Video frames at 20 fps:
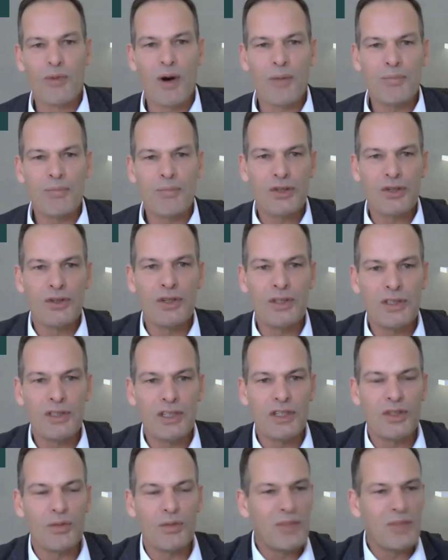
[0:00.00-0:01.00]

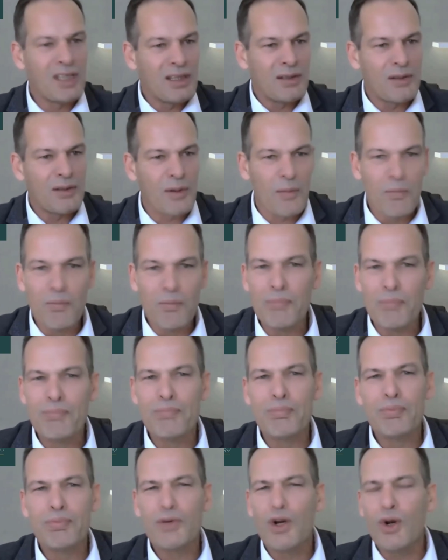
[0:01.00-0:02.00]
opportunity to meet
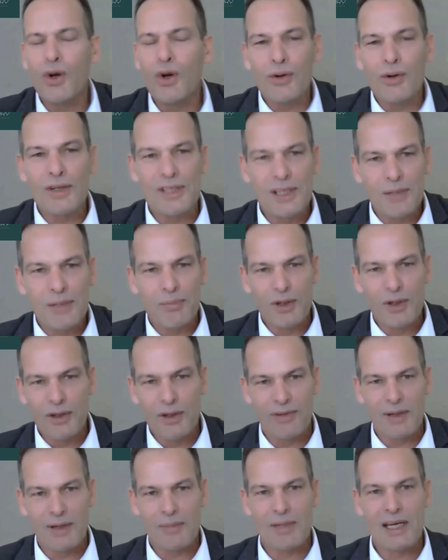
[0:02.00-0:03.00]
gloriously
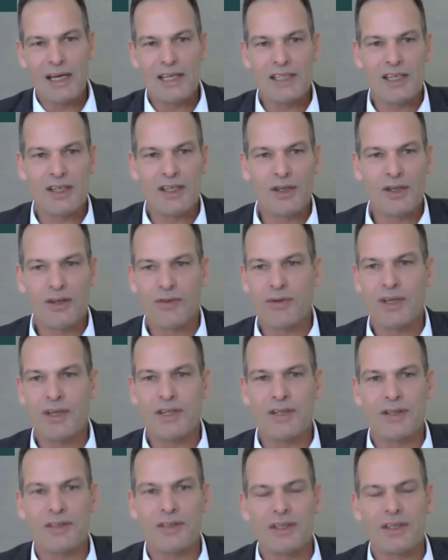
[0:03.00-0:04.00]
beautiful, amazing new
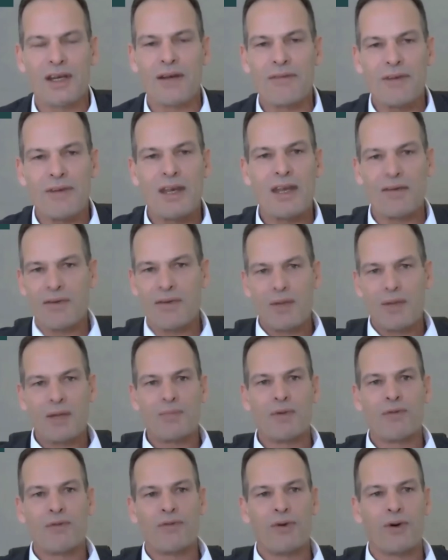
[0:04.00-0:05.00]
creatures that I've never met
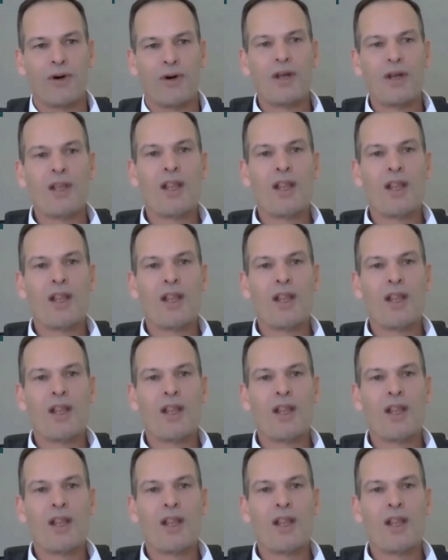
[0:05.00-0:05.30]
before,